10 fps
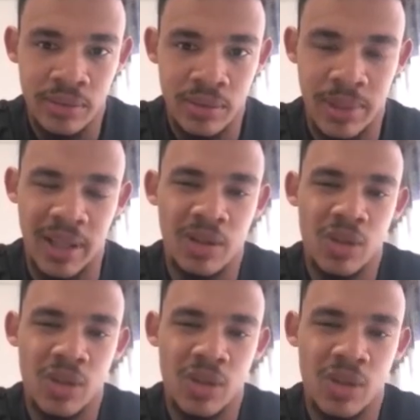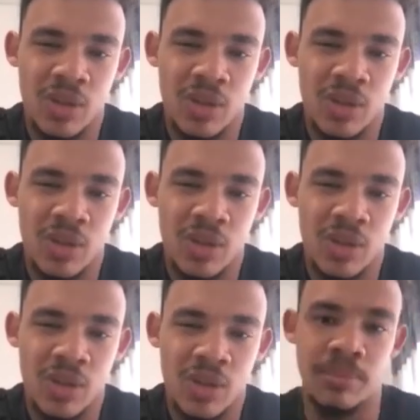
But oh. that was all because of his